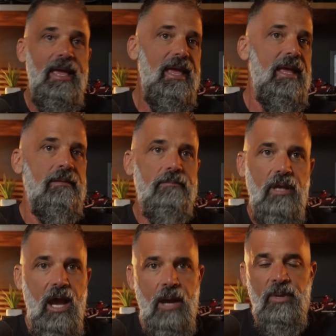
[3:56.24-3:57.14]
And
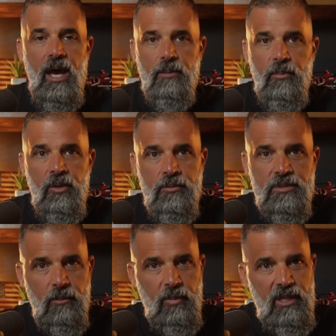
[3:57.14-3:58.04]
I'm not immune
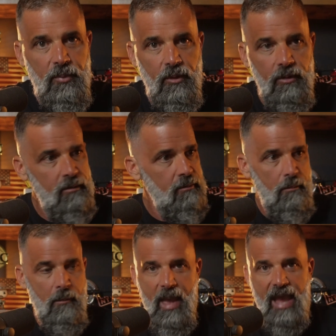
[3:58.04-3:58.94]
to people
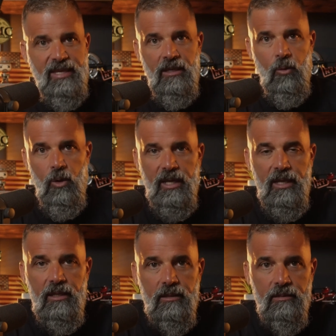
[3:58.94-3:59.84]
backing
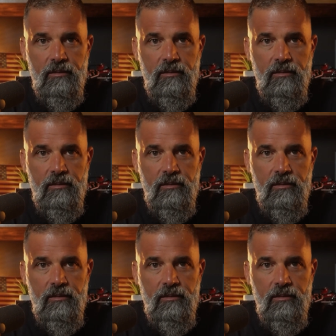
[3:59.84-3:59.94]
away